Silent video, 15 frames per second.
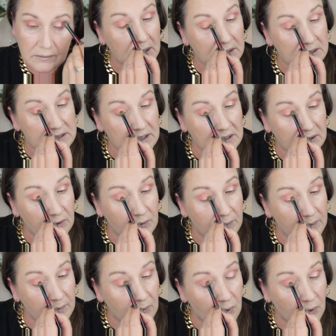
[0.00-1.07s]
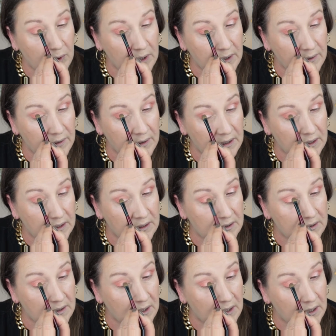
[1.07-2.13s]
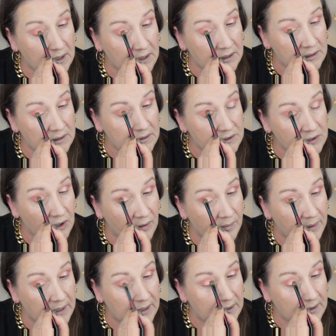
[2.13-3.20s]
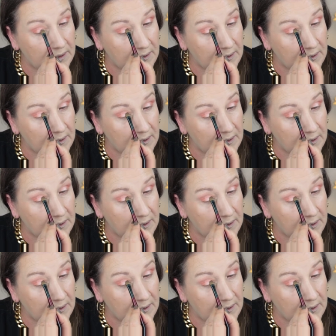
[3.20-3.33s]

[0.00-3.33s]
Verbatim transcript: It's a little bit more than a topper.